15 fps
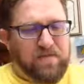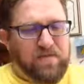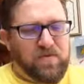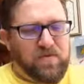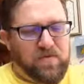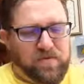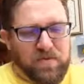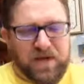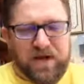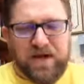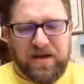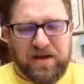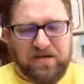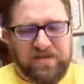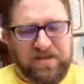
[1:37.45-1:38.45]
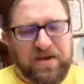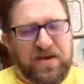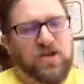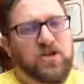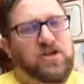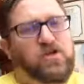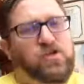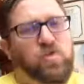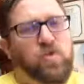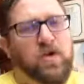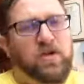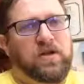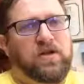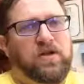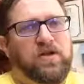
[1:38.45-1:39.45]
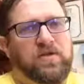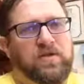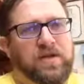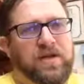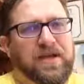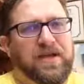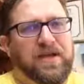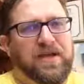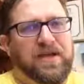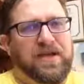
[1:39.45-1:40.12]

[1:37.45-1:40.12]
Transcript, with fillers: but read Ephesians 1 to 3